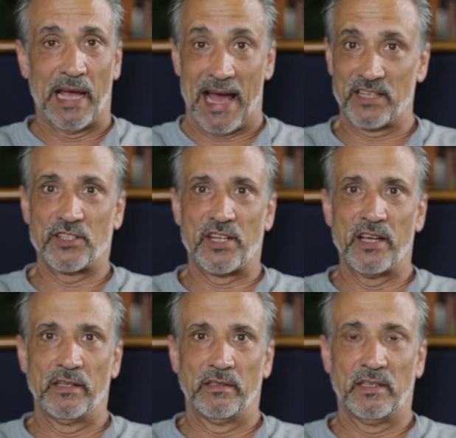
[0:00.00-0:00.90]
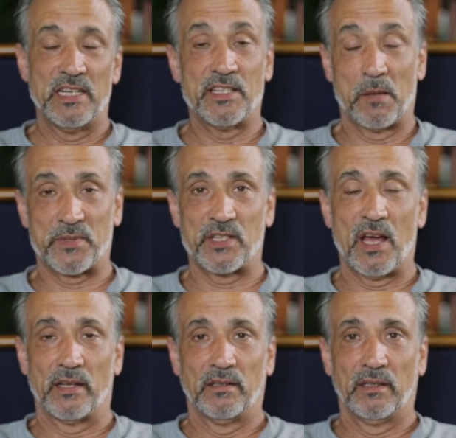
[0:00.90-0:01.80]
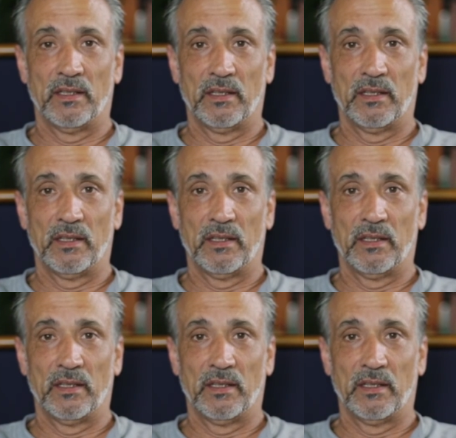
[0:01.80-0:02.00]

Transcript: agitated. He's upset.